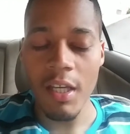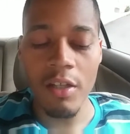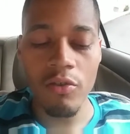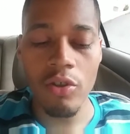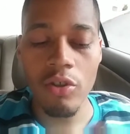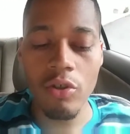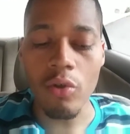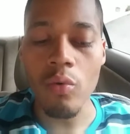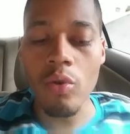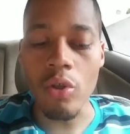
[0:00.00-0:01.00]
is just
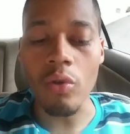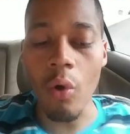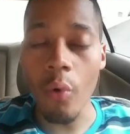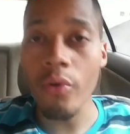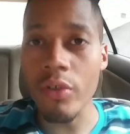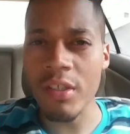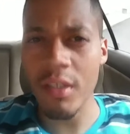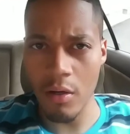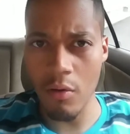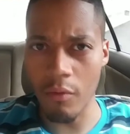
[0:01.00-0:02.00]
so you can know
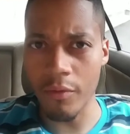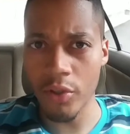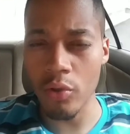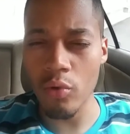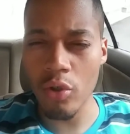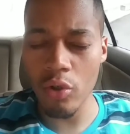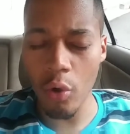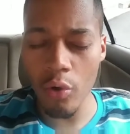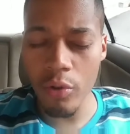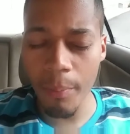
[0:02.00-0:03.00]
yourself so you can
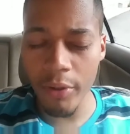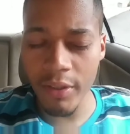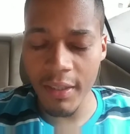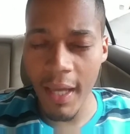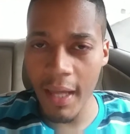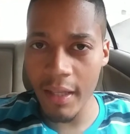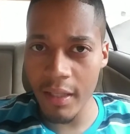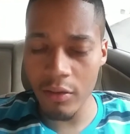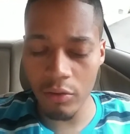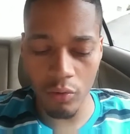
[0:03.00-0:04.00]
know your
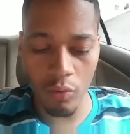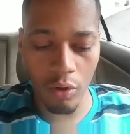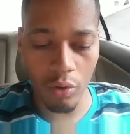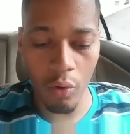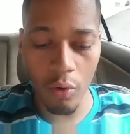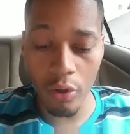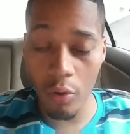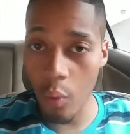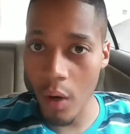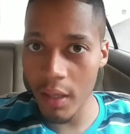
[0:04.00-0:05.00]
personality so you can know your
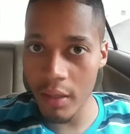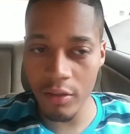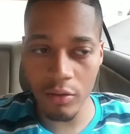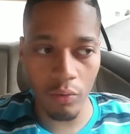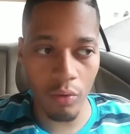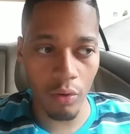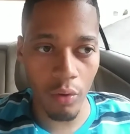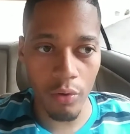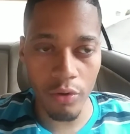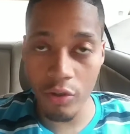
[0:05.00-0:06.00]
qualities so you
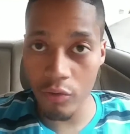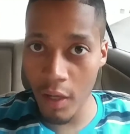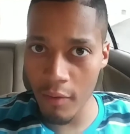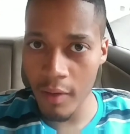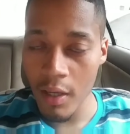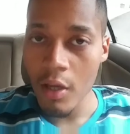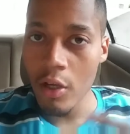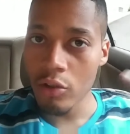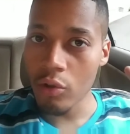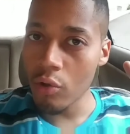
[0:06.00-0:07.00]
can know your strength
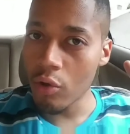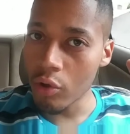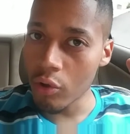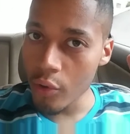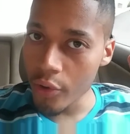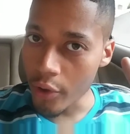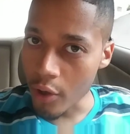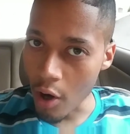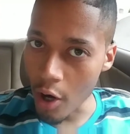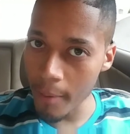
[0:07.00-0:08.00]
so you can know your
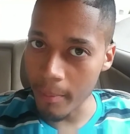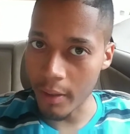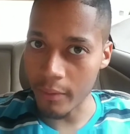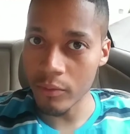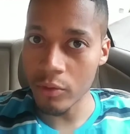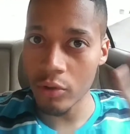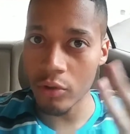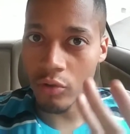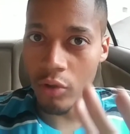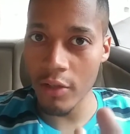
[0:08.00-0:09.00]
karma
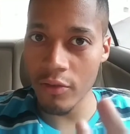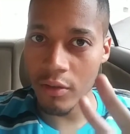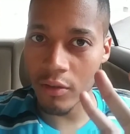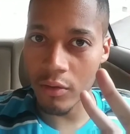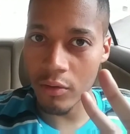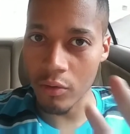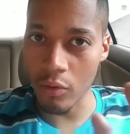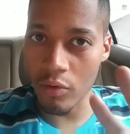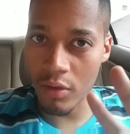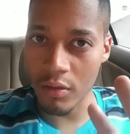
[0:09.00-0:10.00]
astrology
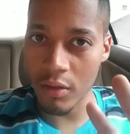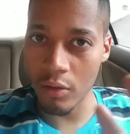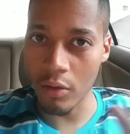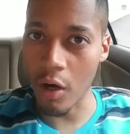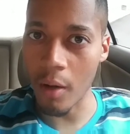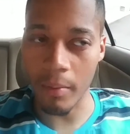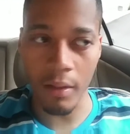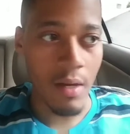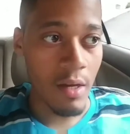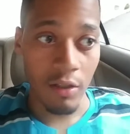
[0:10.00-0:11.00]
so you can see your
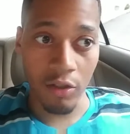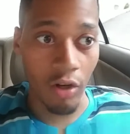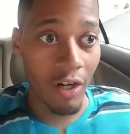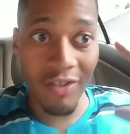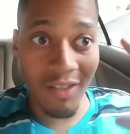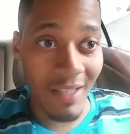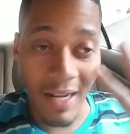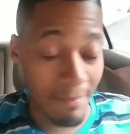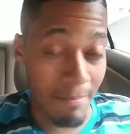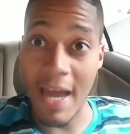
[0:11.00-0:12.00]
karma. Astrology is
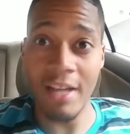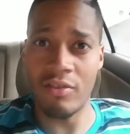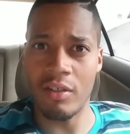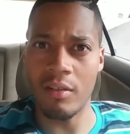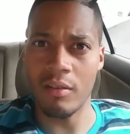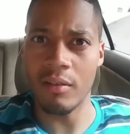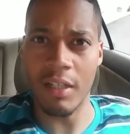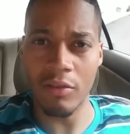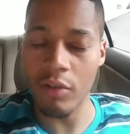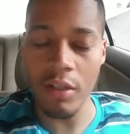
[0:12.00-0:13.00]
not like magic
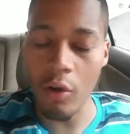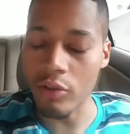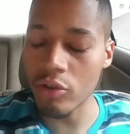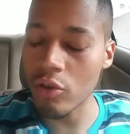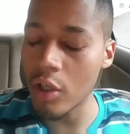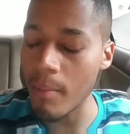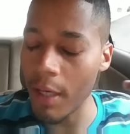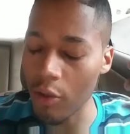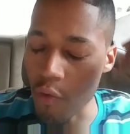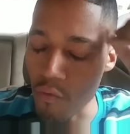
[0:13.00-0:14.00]
it's is gonna no, it's just gonna
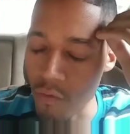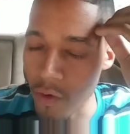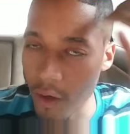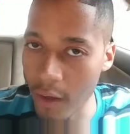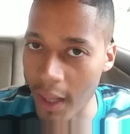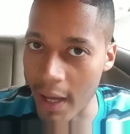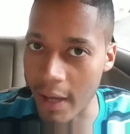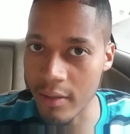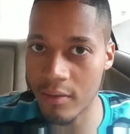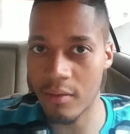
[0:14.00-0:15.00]
make you
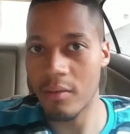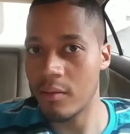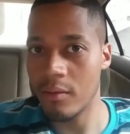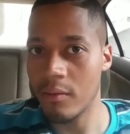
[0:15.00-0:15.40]
realize.